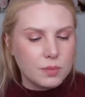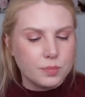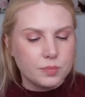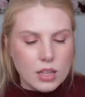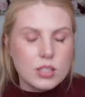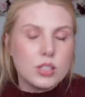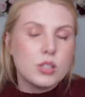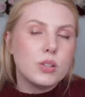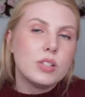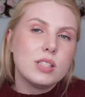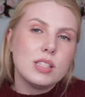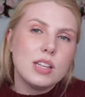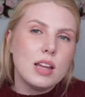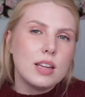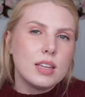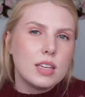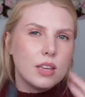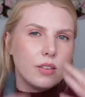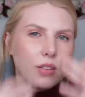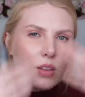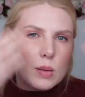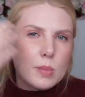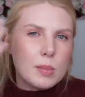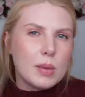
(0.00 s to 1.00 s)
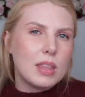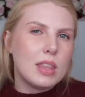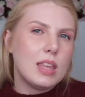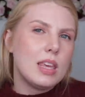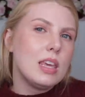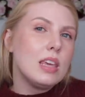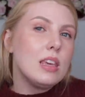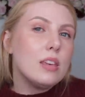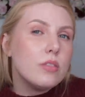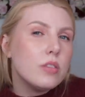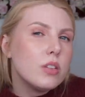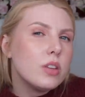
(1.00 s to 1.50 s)
And so it's not giving me
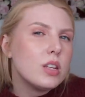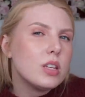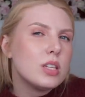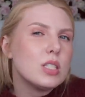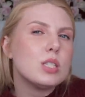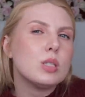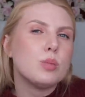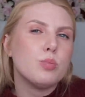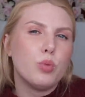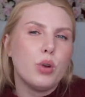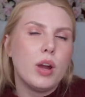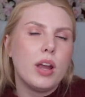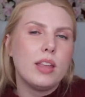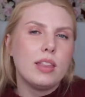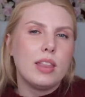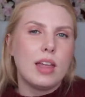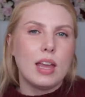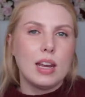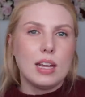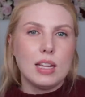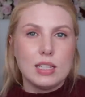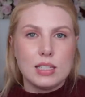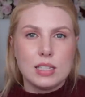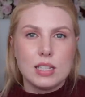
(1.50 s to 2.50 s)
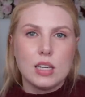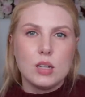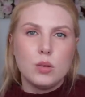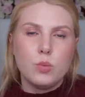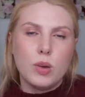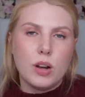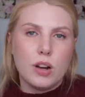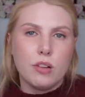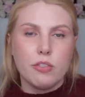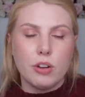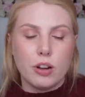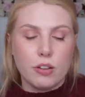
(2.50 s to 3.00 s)
the even spray that it did
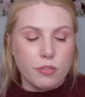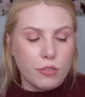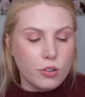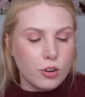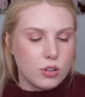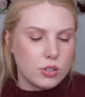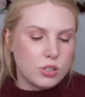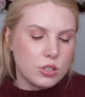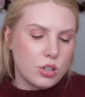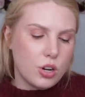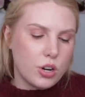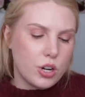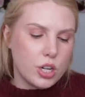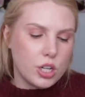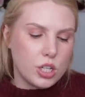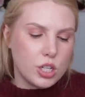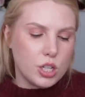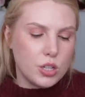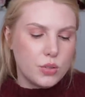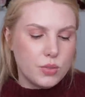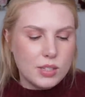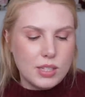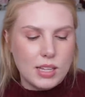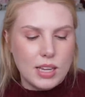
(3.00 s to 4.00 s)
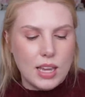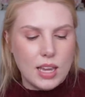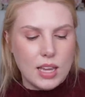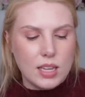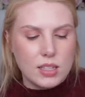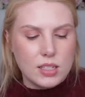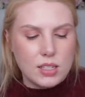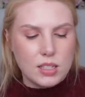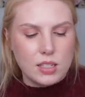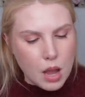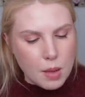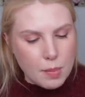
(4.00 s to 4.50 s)
whenever I first started using it.